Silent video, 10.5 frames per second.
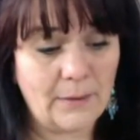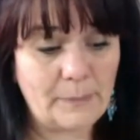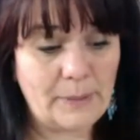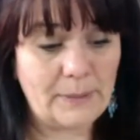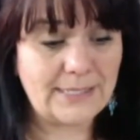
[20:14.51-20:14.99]

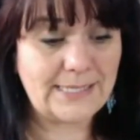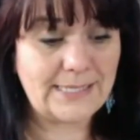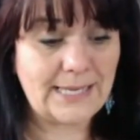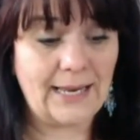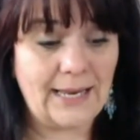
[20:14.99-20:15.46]
People are
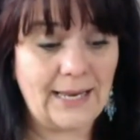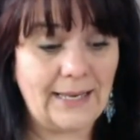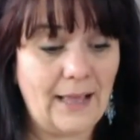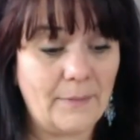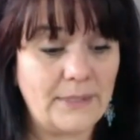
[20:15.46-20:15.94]
saying
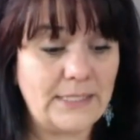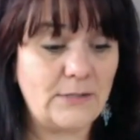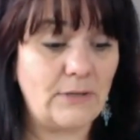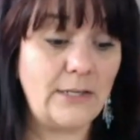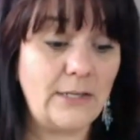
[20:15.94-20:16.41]
this
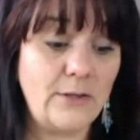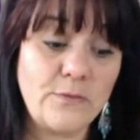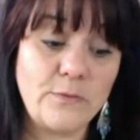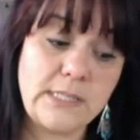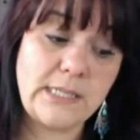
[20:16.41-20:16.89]
is really
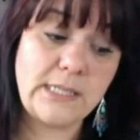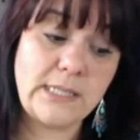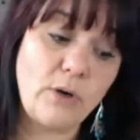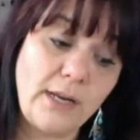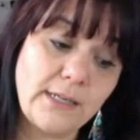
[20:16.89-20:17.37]
useful to see the
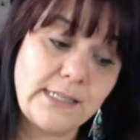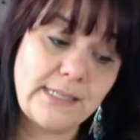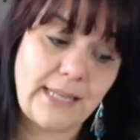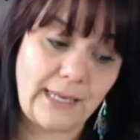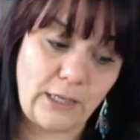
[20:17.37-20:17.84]
products.
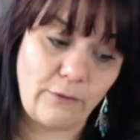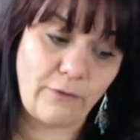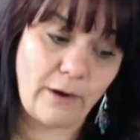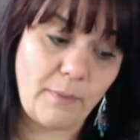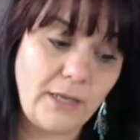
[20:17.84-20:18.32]
Thank you
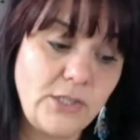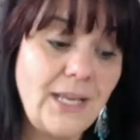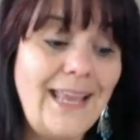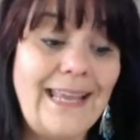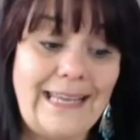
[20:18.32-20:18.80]
very much.
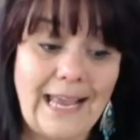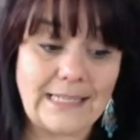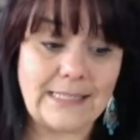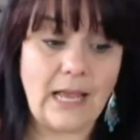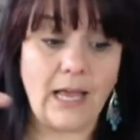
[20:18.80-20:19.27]

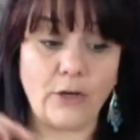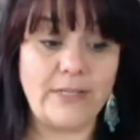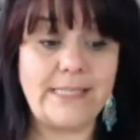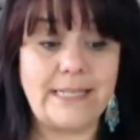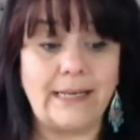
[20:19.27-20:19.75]
Yes,
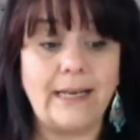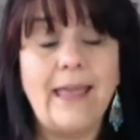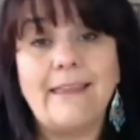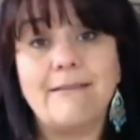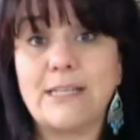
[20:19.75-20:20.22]
Christine,
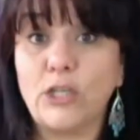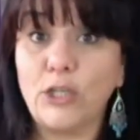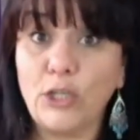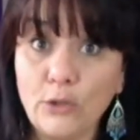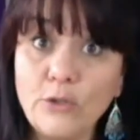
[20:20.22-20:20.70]
there is a
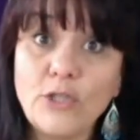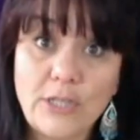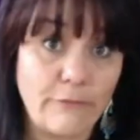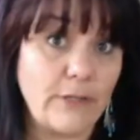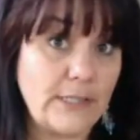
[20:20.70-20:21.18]
huge
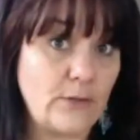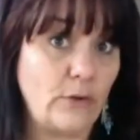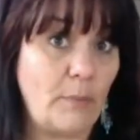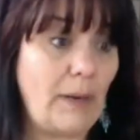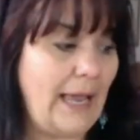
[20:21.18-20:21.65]
difference
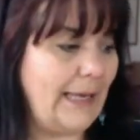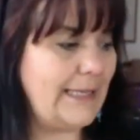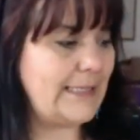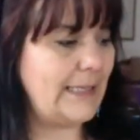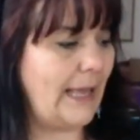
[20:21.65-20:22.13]
on the
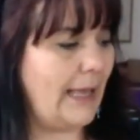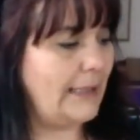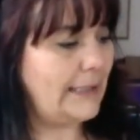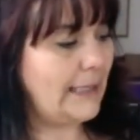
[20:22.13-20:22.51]
black, isn't there?